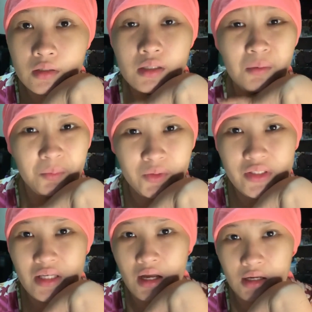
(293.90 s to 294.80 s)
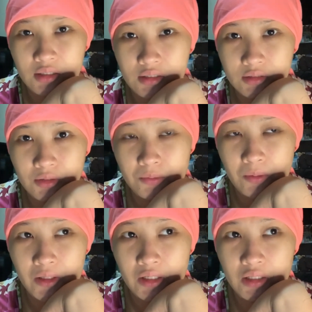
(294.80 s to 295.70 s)
gamot sa aking
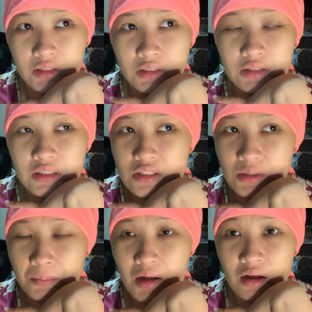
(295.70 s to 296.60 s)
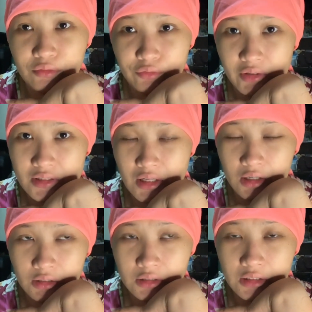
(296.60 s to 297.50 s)
katawan and hindi siya maka-affect
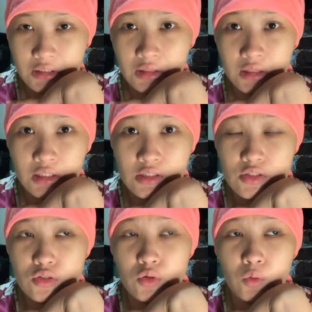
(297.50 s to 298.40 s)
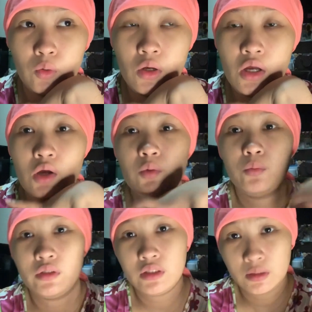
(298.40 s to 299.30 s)
sa aking kidneys. So,
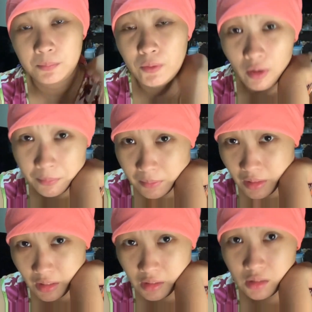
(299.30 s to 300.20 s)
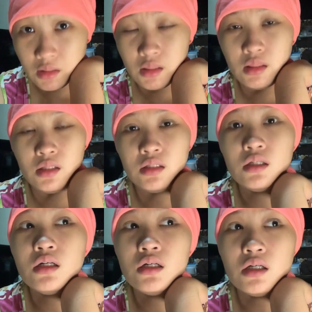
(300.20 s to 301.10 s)
we'll keep you updated.
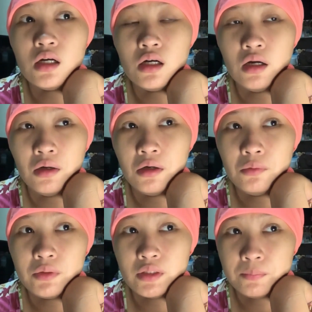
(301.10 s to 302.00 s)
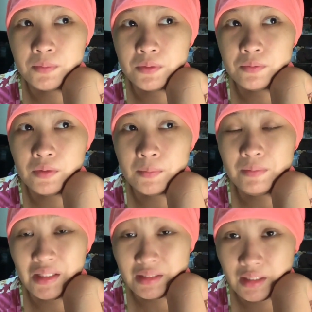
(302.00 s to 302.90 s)
we'll keep you
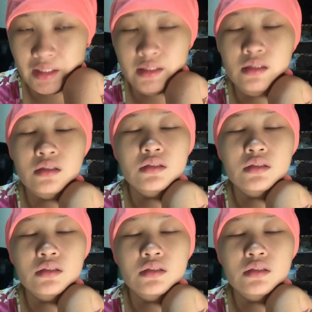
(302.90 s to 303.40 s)
updated